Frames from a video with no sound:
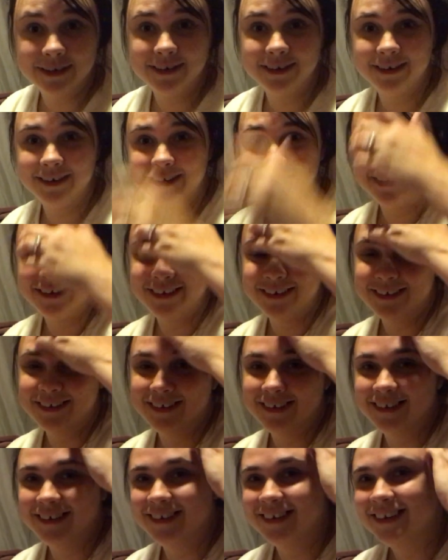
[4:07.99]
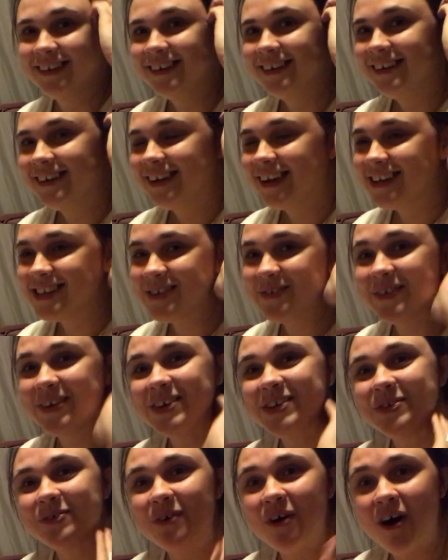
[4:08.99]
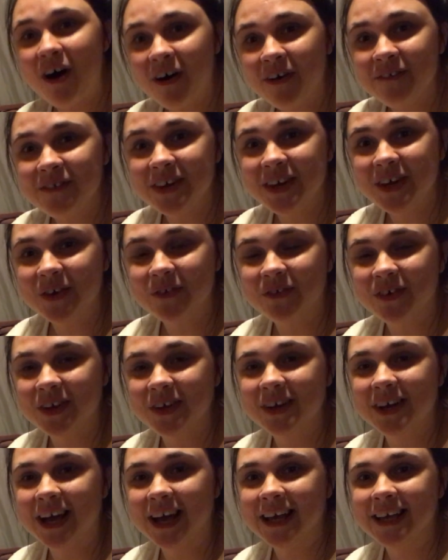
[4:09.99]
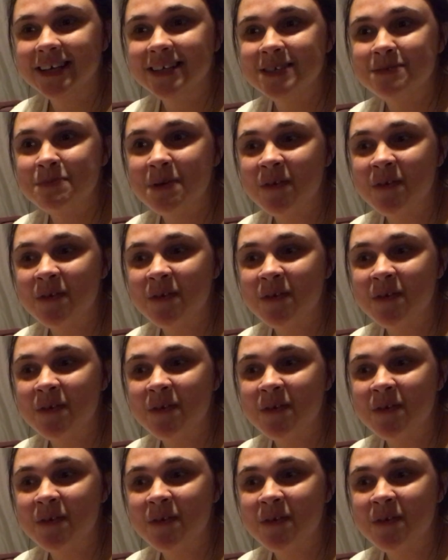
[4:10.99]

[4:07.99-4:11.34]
Because I want to do a haul video for you guys,